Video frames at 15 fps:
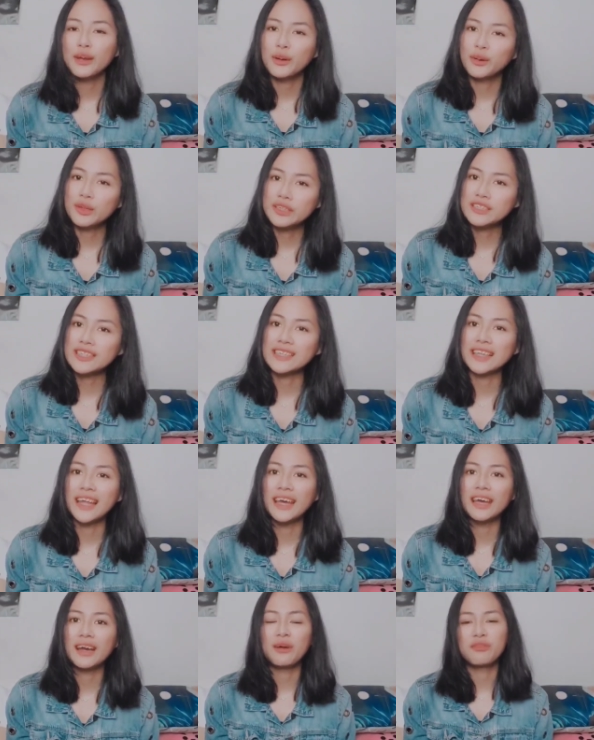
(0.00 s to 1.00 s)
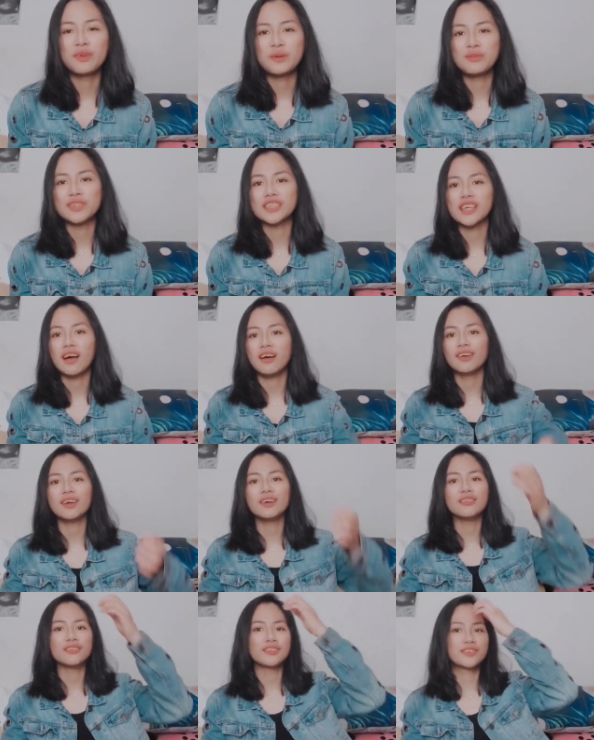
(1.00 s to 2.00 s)
you know, that's like our favorite
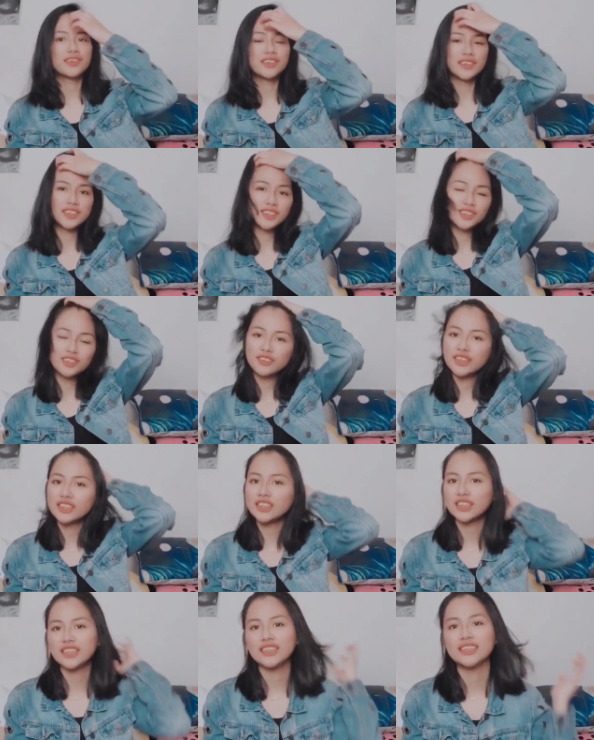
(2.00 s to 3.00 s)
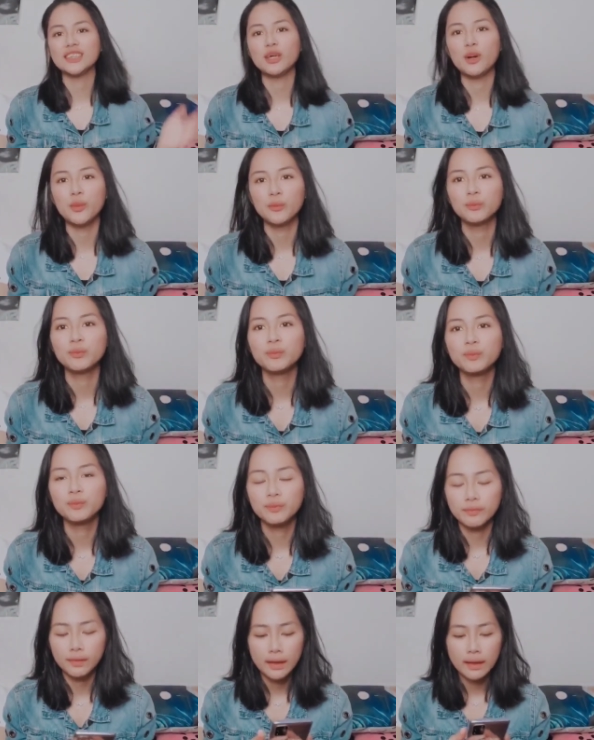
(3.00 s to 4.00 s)
song of Girls' Generation. So
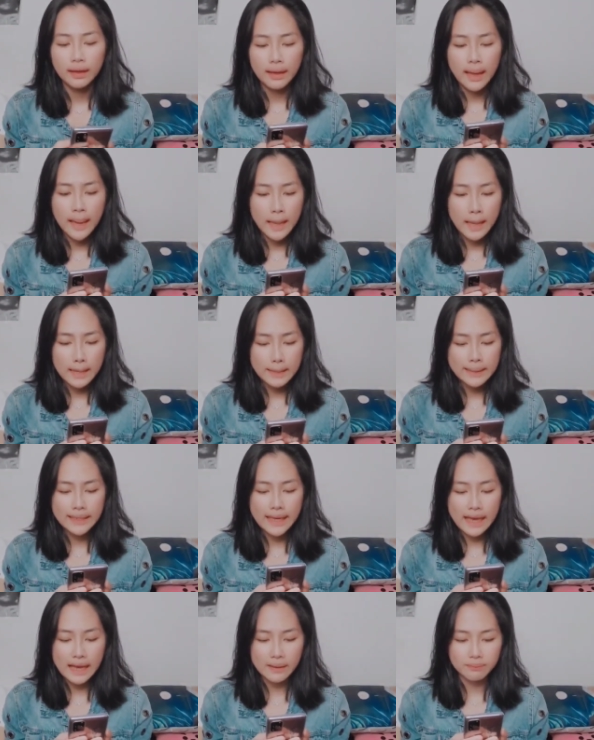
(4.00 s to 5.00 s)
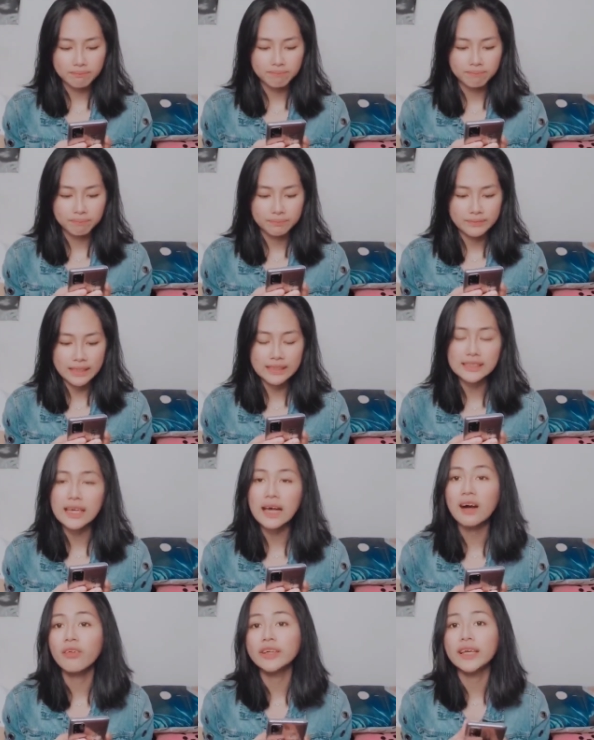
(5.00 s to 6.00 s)
yeah, that's
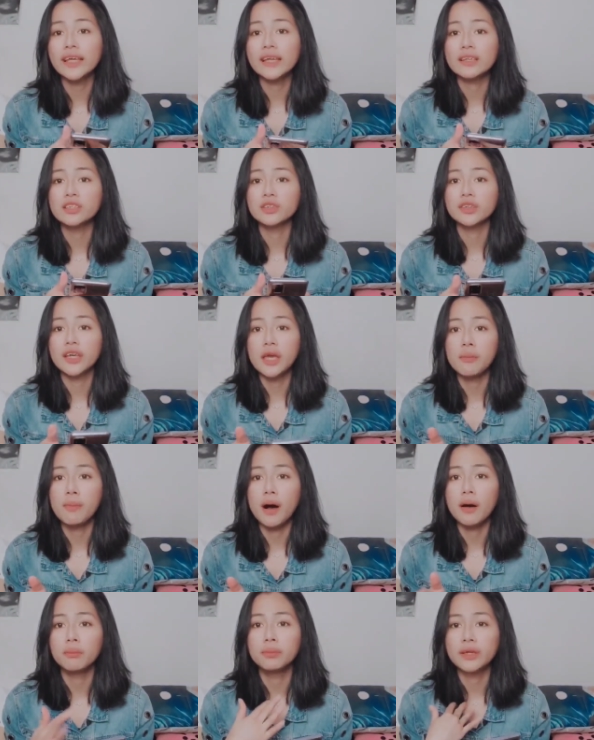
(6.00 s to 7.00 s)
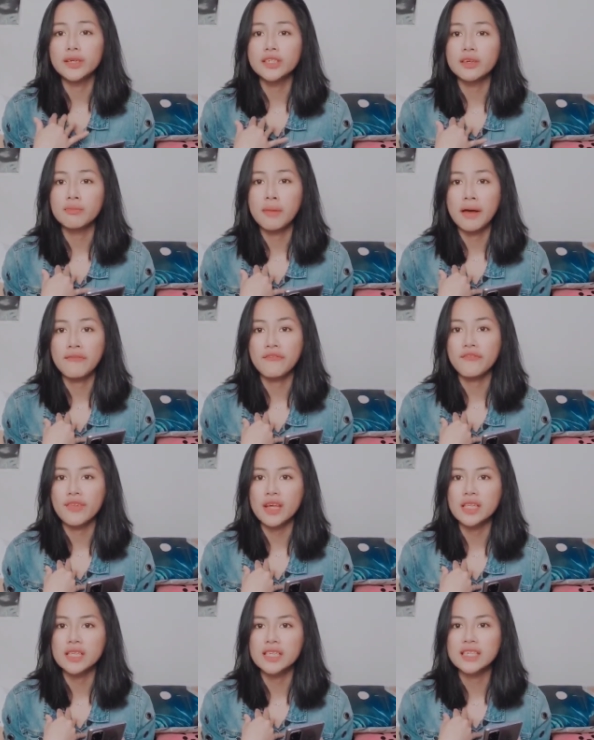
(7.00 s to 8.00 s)
how I get into K-pop, because of my
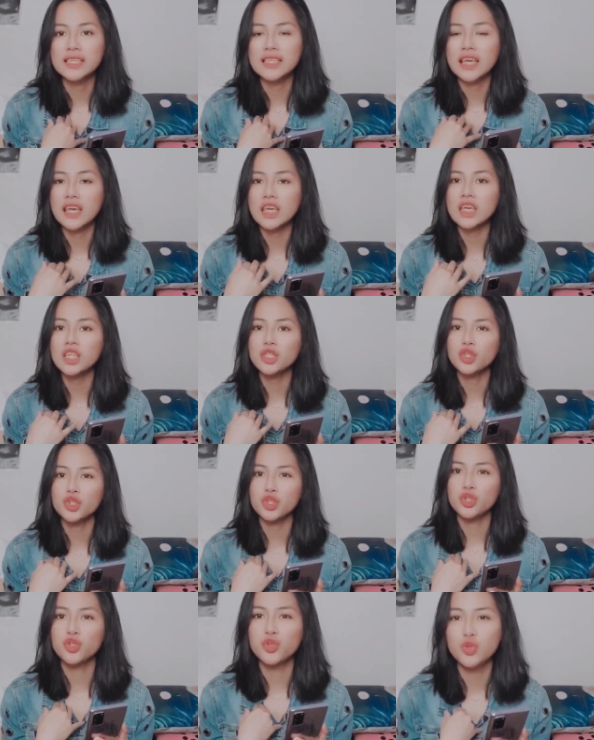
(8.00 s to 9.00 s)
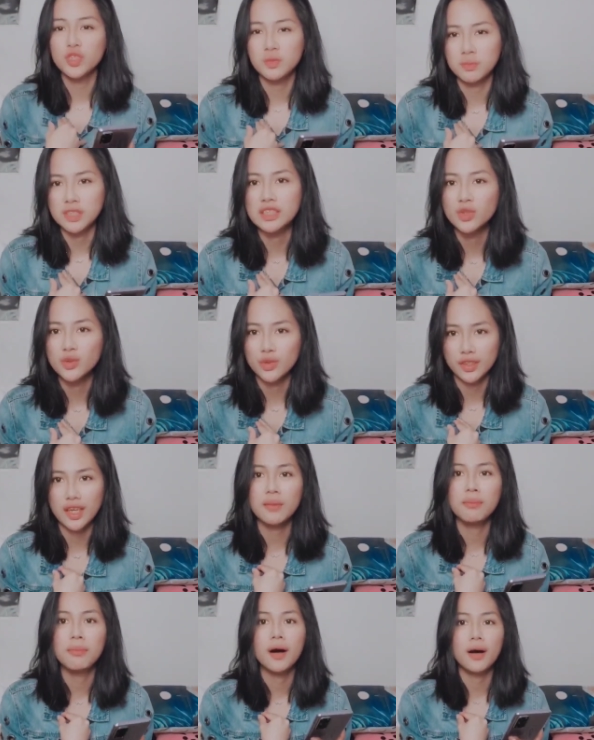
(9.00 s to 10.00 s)
friends. They introduced me to
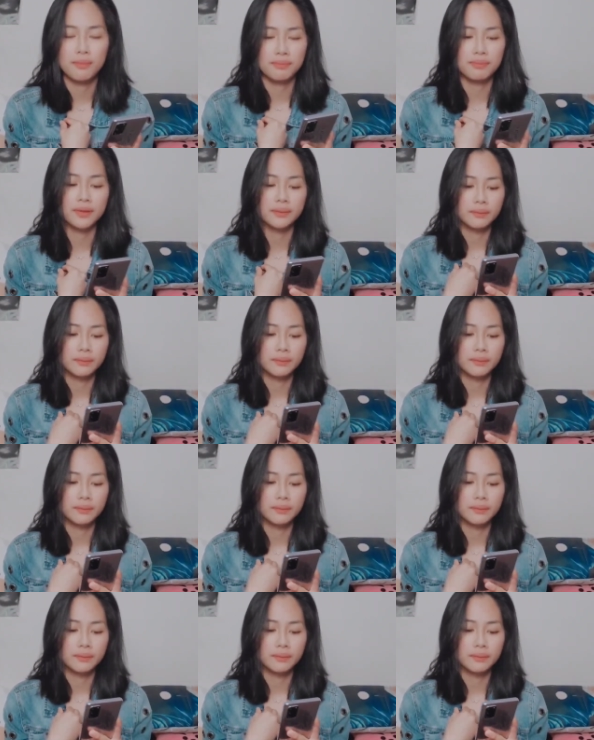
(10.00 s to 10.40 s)
K-pop.